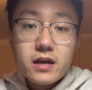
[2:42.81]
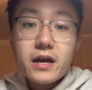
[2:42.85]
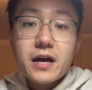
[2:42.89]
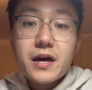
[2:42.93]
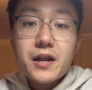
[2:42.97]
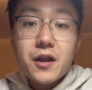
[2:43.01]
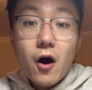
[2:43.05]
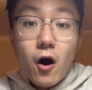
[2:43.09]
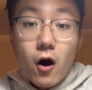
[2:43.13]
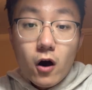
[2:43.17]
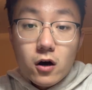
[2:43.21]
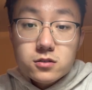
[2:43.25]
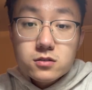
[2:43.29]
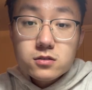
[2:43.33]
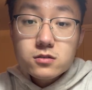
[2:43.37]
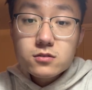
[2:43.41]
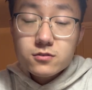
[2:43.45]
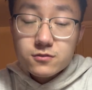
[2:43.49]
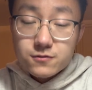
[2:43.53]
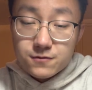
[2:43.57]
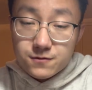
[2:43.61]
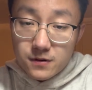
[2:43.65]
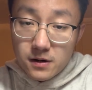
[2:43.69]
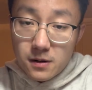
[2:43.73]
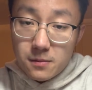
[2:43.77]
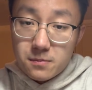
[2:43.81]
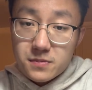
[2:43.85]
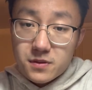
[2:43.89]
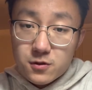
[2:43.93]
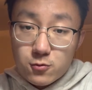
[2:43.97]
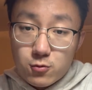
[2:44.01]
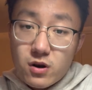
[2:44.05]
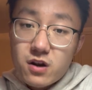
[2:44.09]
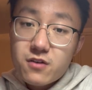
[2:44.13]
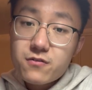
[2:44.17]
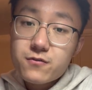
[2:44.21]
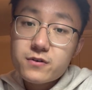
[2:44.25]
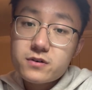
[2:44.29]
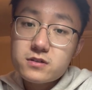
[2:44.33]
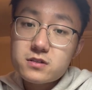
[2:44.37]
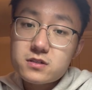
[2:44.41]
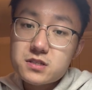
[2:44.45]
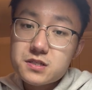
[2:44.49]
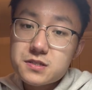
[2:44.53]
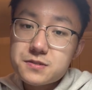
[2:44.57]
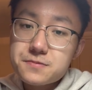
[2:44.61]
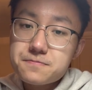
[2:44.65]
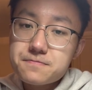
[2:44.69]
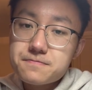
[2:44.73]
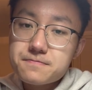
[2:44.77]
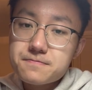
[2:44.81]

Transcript: and also from the reference.